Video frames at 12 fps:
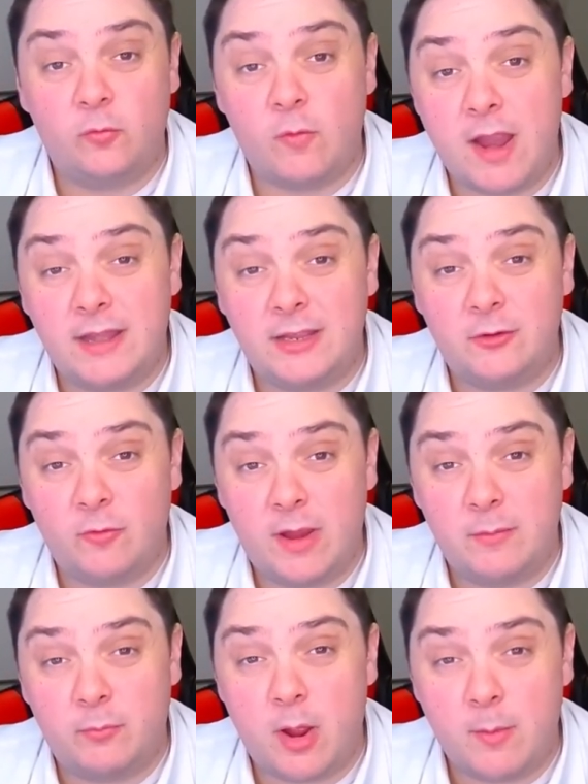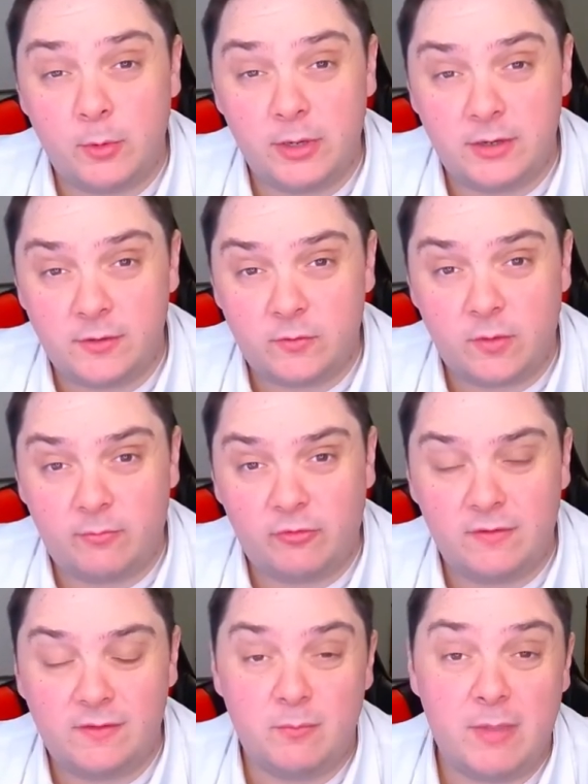writing great property
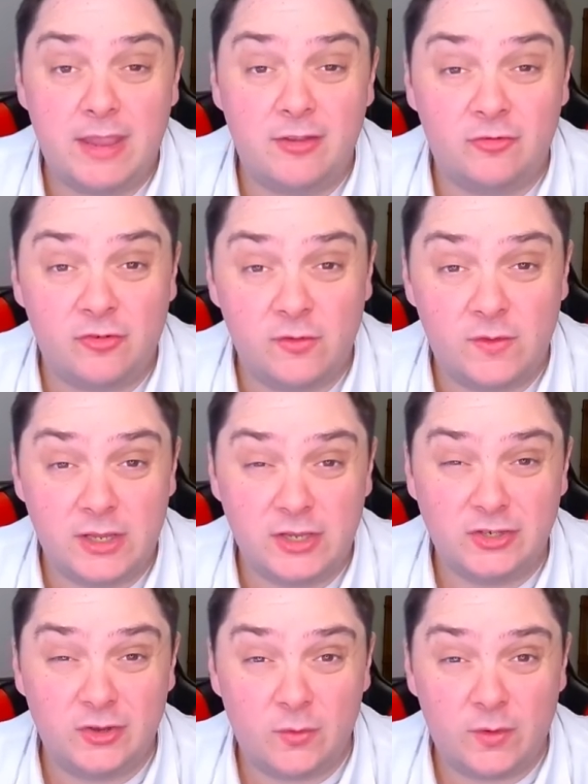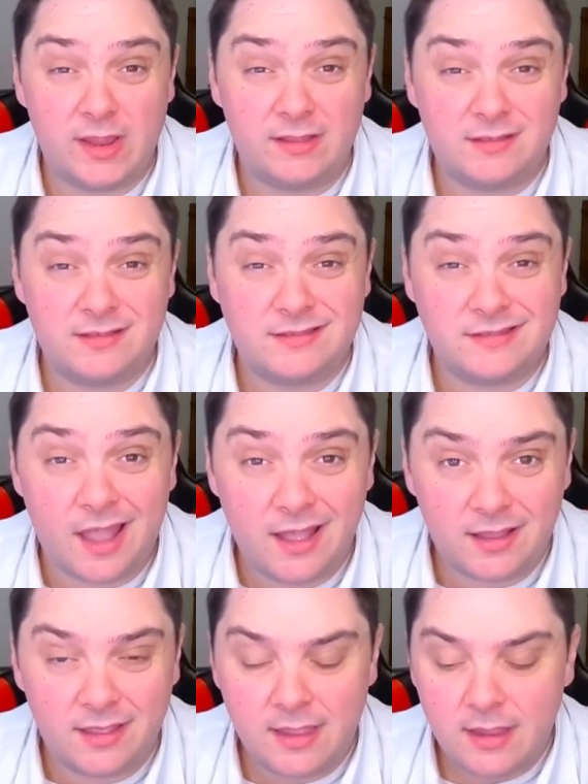descriptions and making sure that you don't get
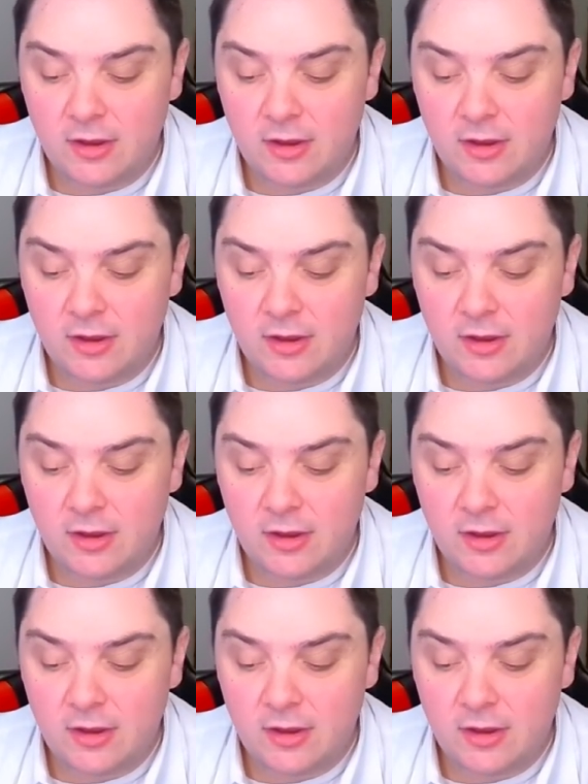stuck